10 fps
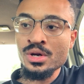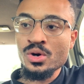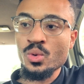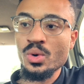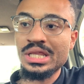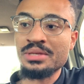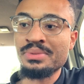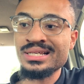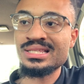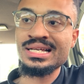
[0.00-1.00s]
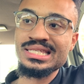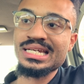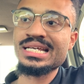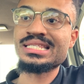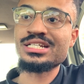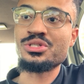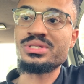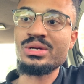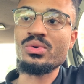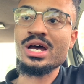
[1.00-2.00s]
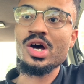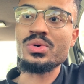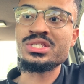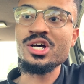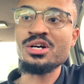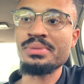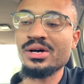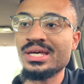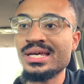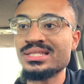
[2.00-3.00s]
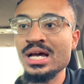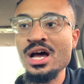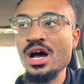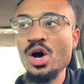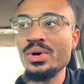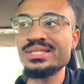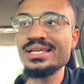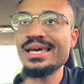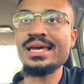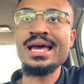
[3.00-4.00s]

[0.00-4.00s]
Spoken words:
or one of the biggest things it is that you see what I always talk about is, I always say,